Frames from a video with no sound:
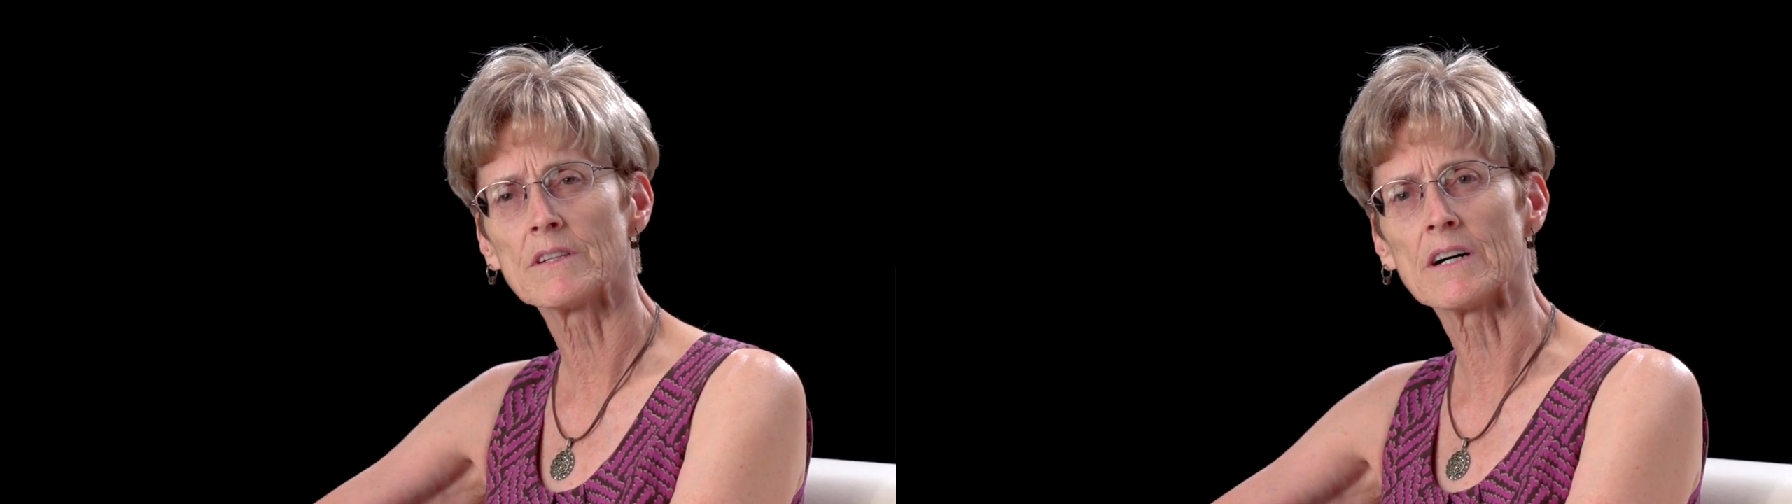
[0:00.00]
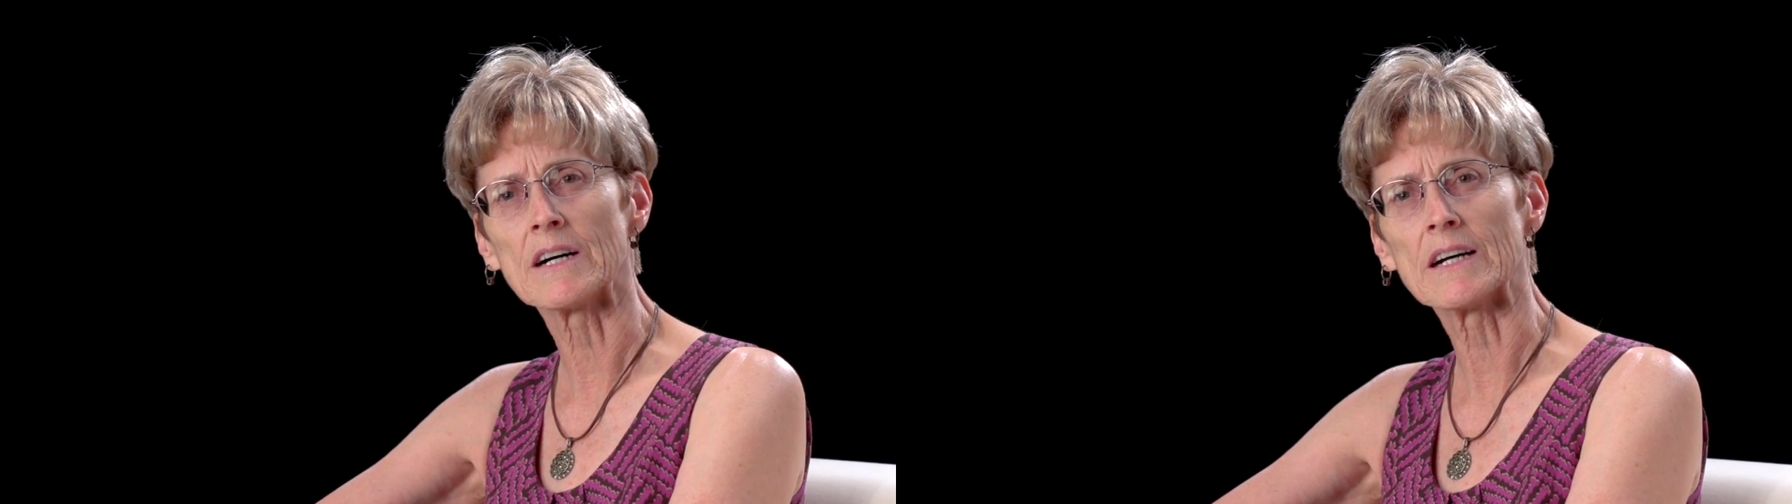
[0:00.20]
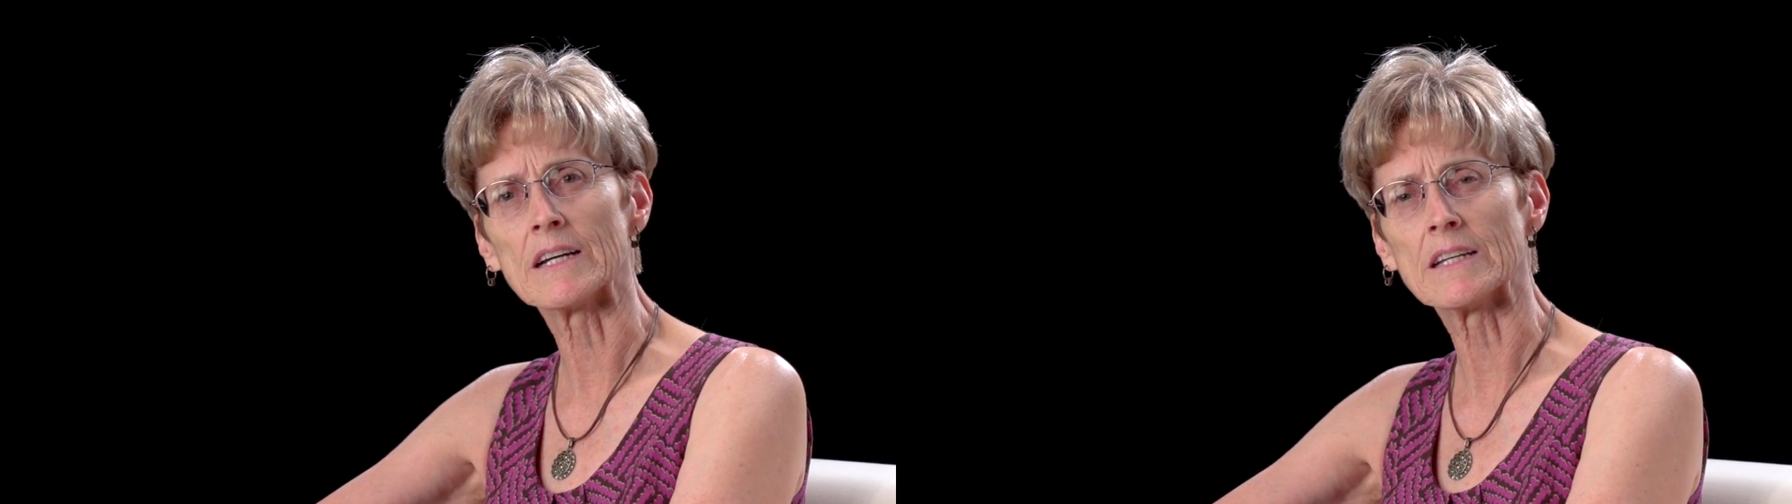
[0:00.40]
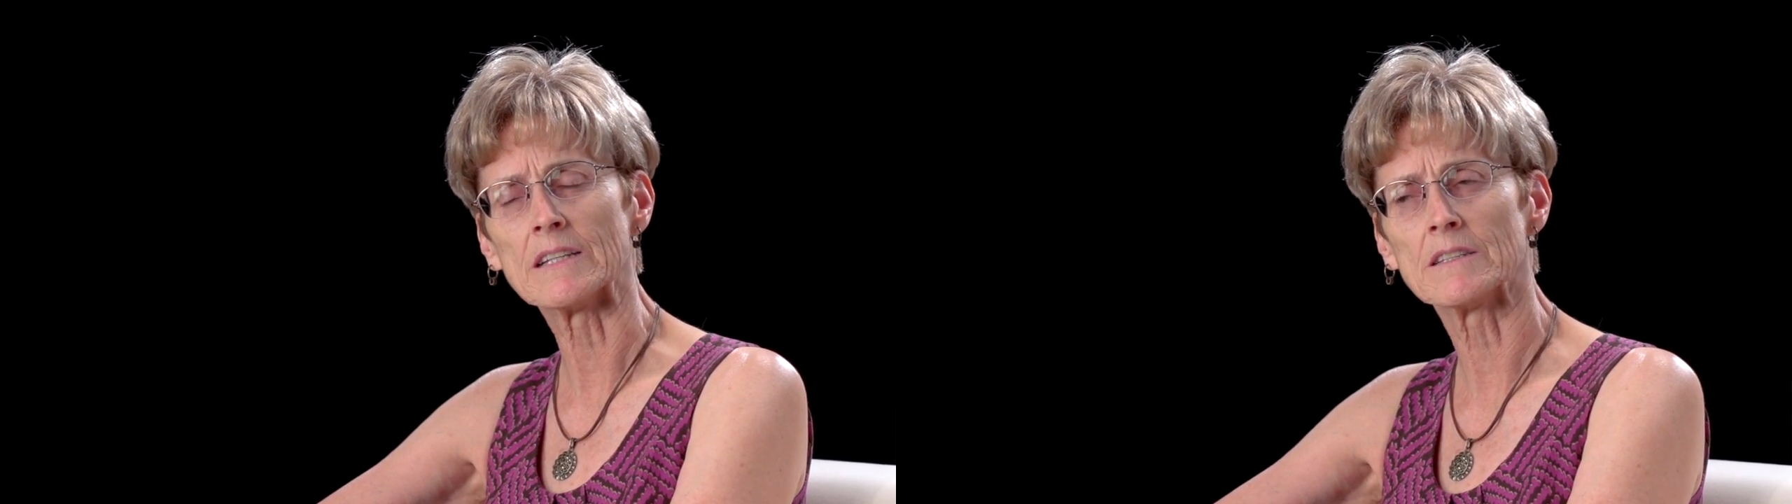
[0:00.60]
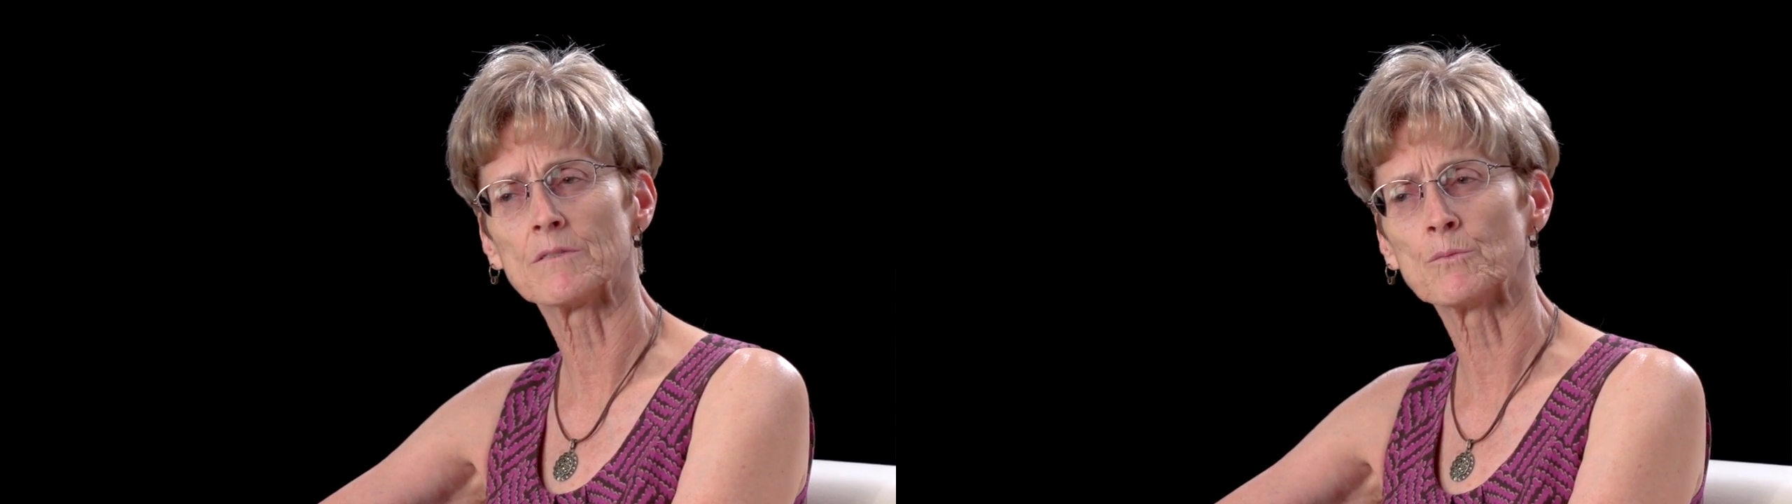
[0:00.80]

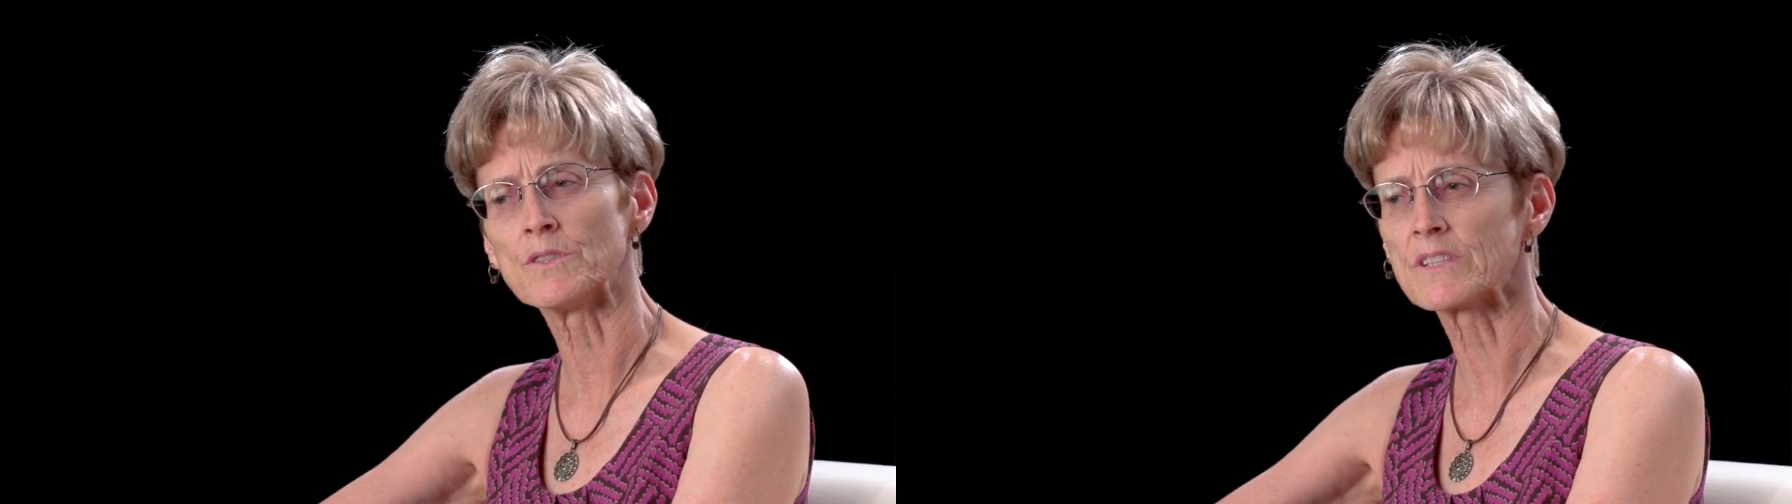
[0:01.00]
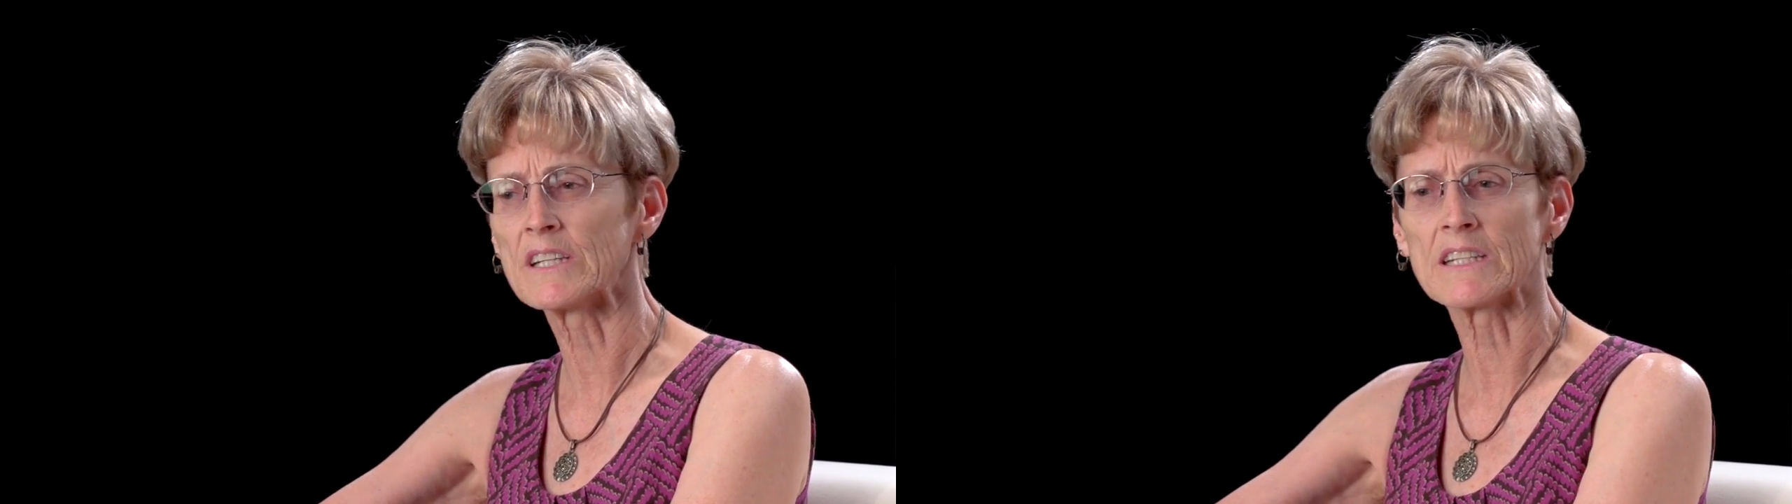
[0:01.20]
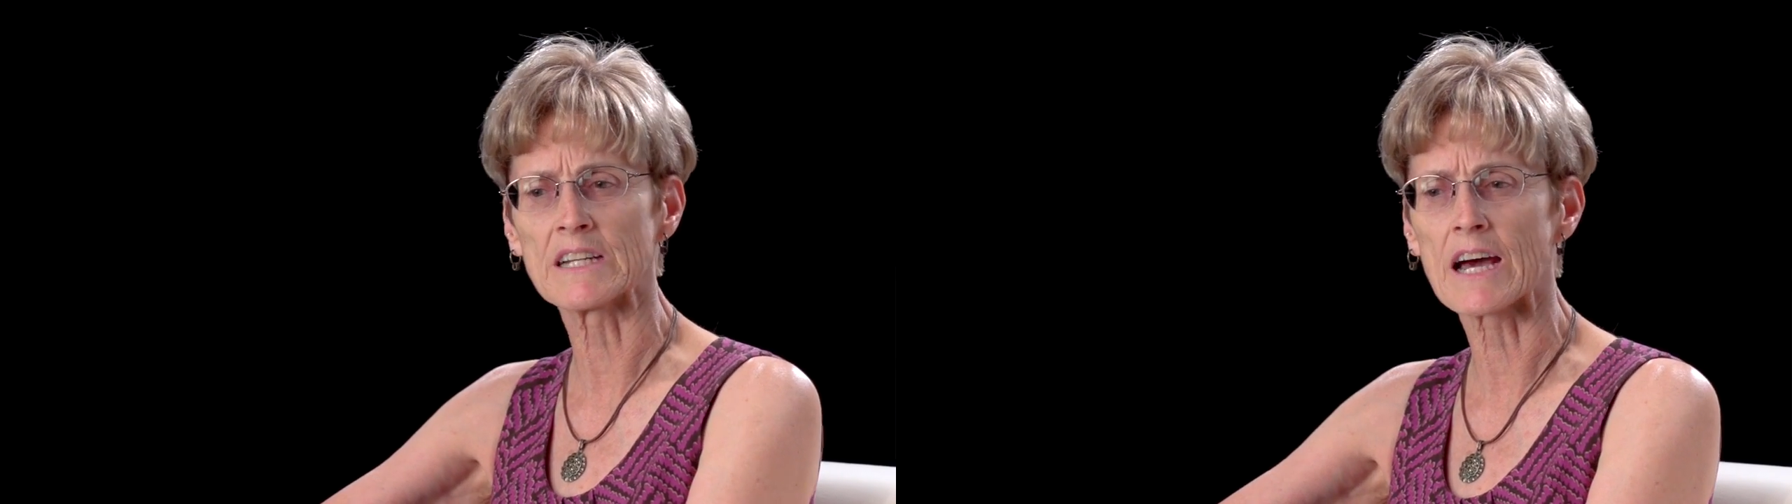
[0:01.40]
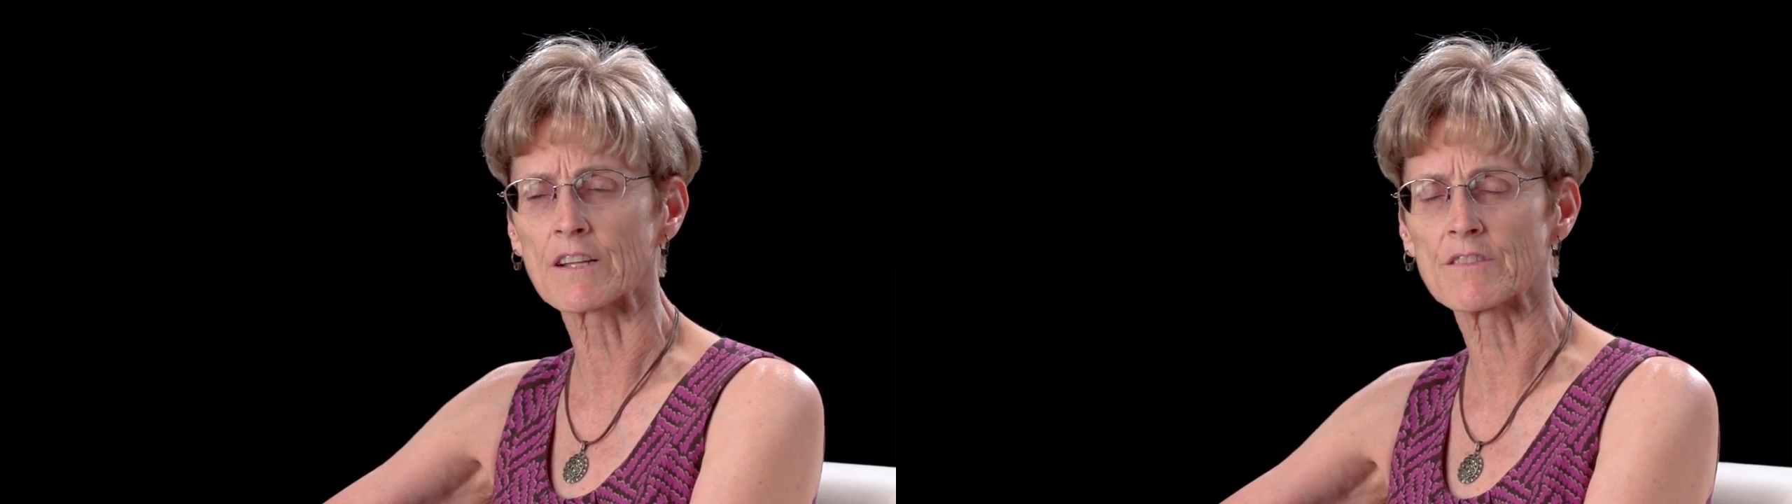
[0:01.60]
I was in and out